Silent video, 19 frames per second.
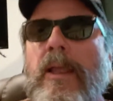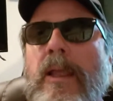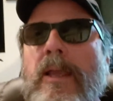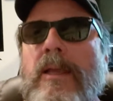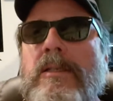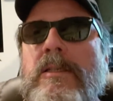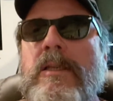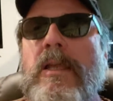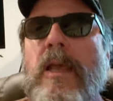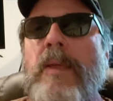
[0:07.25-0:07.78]

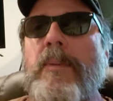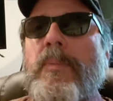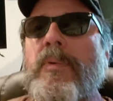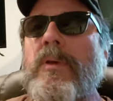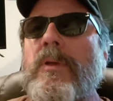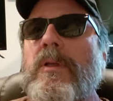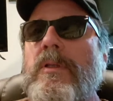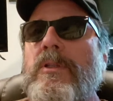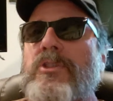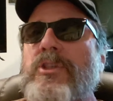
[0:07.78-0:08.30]
X-type
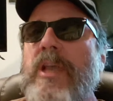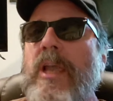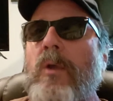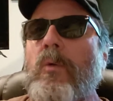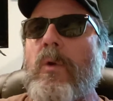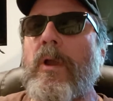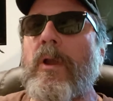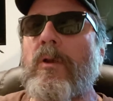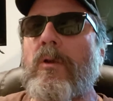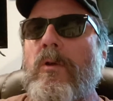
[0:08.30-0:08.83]

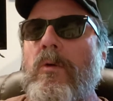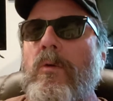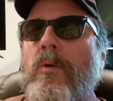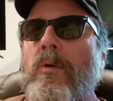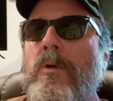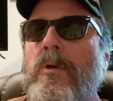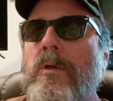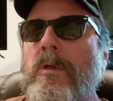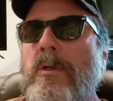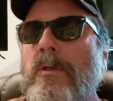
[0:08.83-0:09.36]
Jaguar
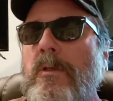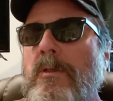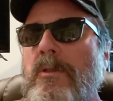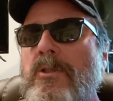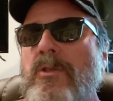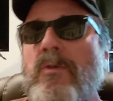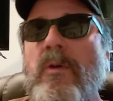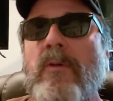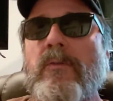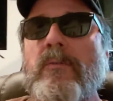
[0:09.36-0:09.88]
owner,
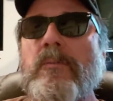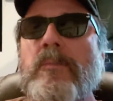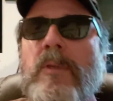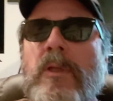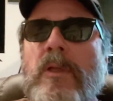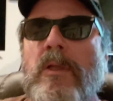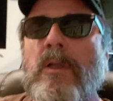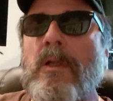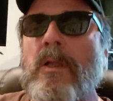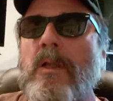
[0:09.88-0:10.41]
two of them,
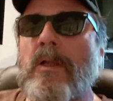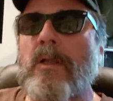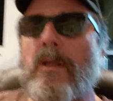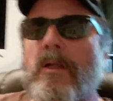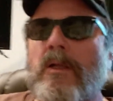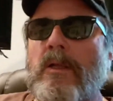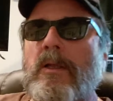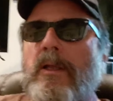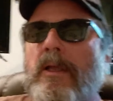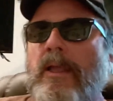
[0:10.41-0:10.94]

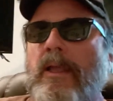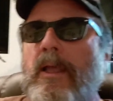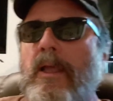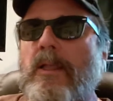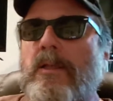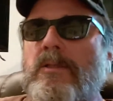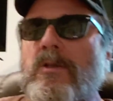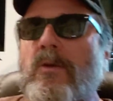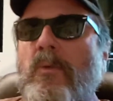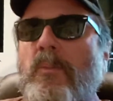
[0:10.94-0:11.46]

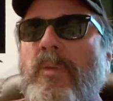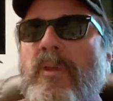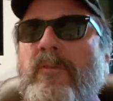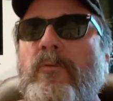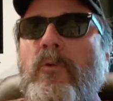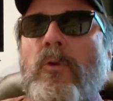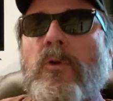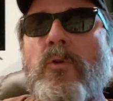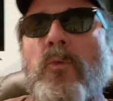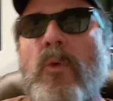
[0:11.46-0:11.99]
and so
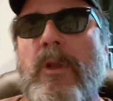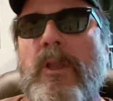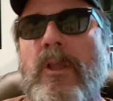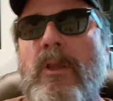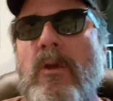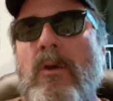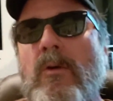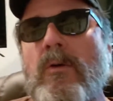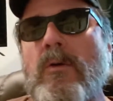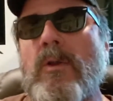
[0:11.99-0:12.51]
p420
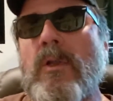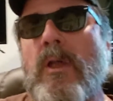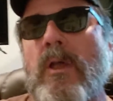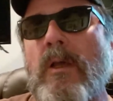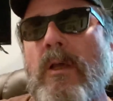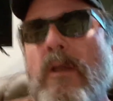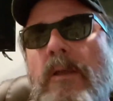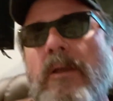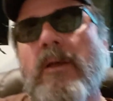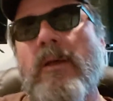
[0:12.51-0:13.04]
code,
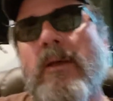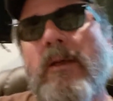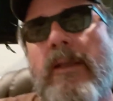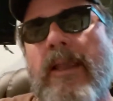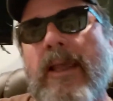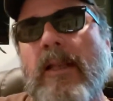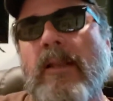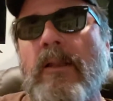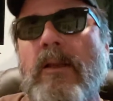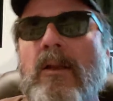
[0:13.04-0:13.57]

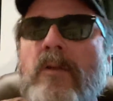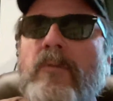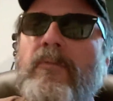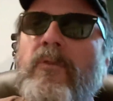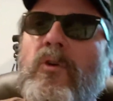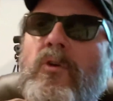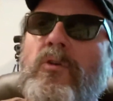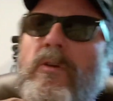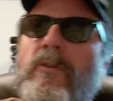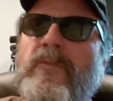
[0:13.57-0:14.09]
catalytic
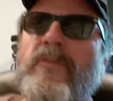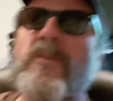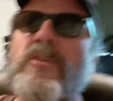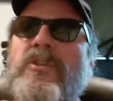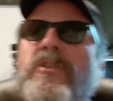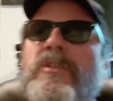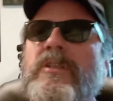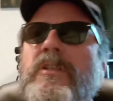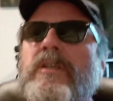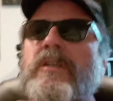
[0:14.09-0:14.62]
converter
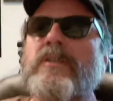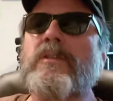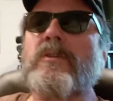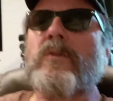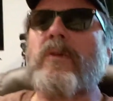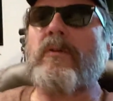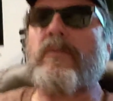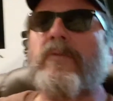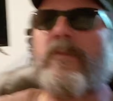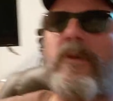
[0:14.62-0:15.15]
efficiency. And so
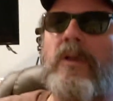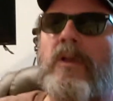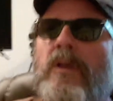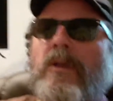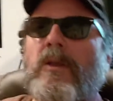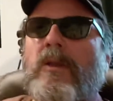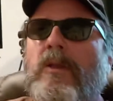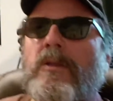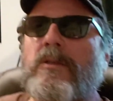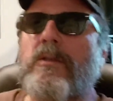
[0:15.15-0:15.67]
I've
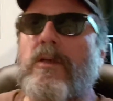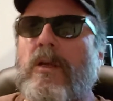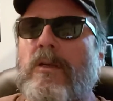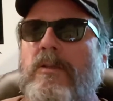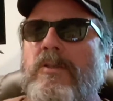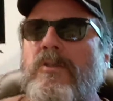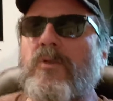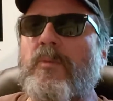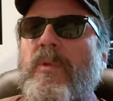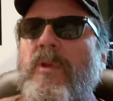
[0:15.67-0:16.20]
talked to
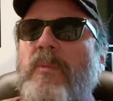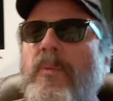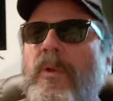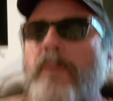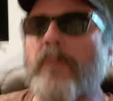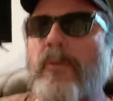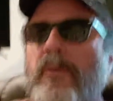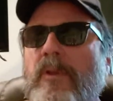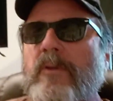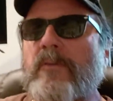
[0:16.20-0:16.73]
so many
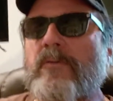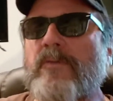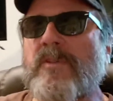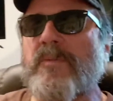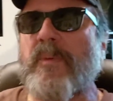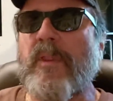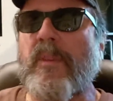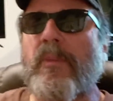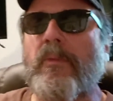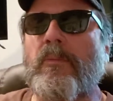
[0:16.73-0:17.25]
people that have
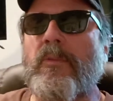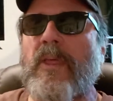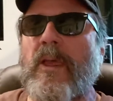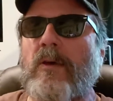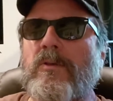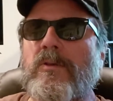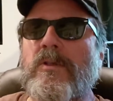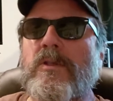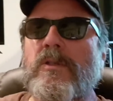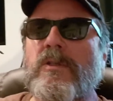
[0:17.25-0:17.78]
spent
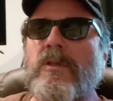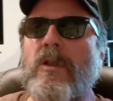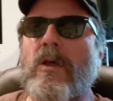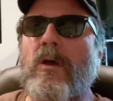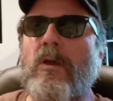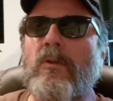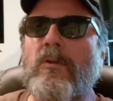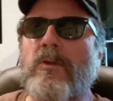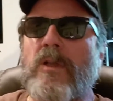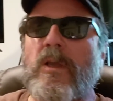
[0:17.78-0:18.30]
thousands of
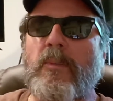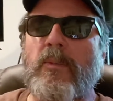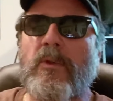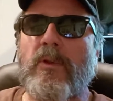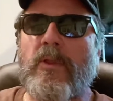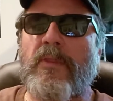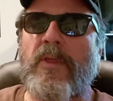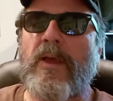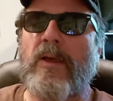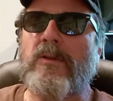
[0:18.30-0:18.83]
dollars, a couple
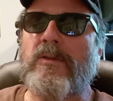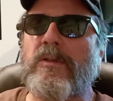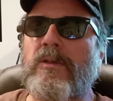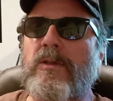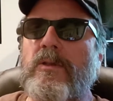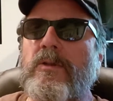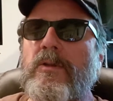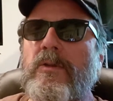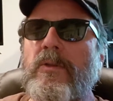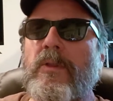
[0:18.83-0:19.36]
of thousand to
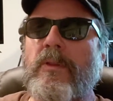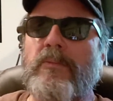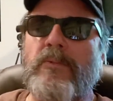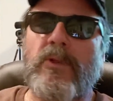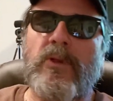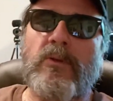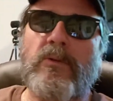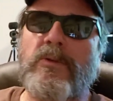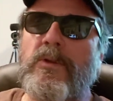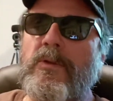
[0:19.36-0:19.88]
$2,000,
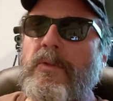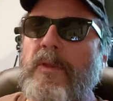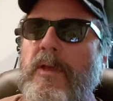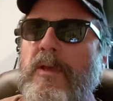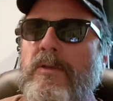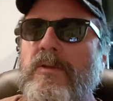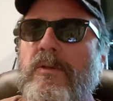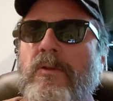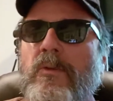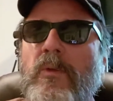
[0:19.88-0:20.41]

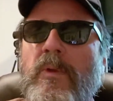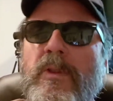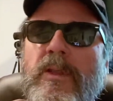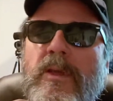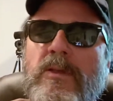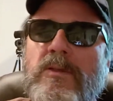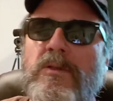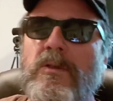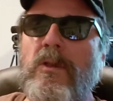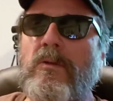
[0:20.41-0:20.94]

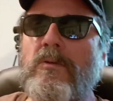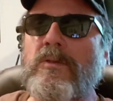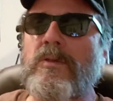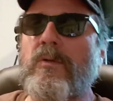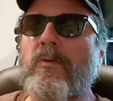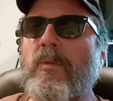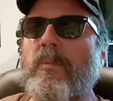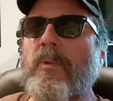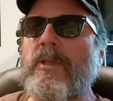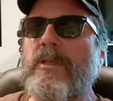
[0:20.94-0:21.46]
$3,000
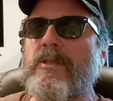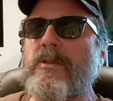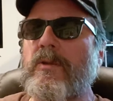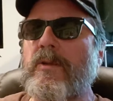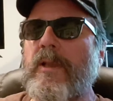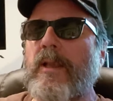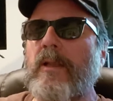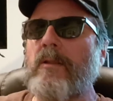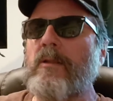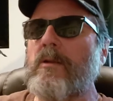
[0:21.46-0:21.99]
to replace their
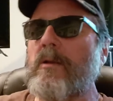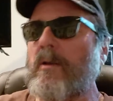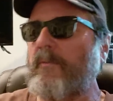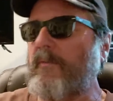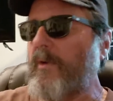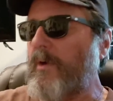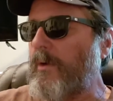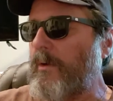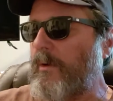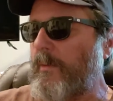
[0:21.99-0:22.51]
catalytic
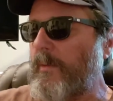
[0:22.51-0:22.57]
converter.